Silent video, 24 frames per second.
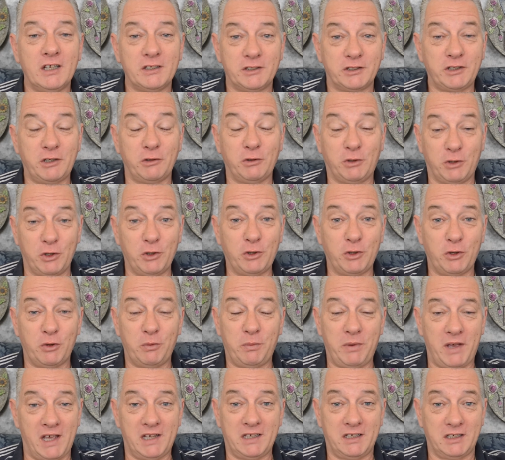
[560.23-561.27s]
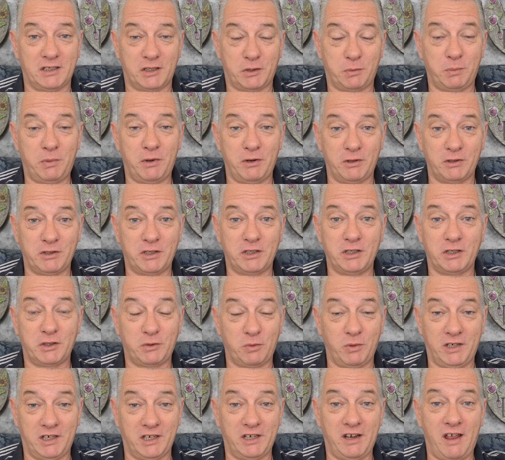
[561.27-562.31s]
So good or bad experiences
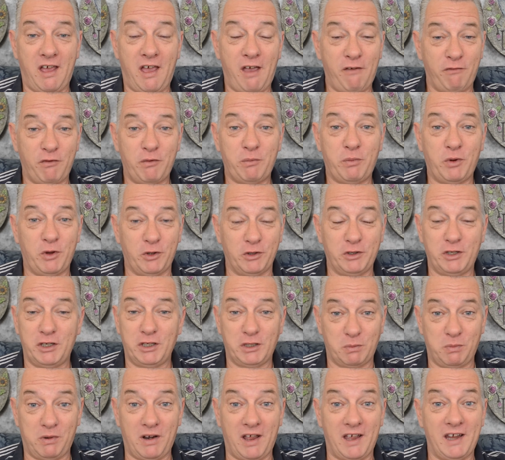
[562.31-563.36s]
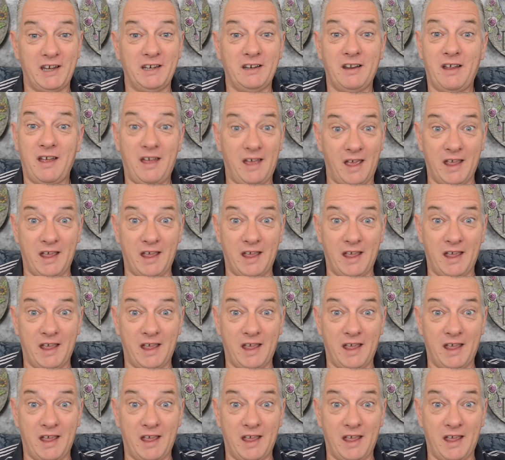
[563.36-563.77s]
we can have upon this plane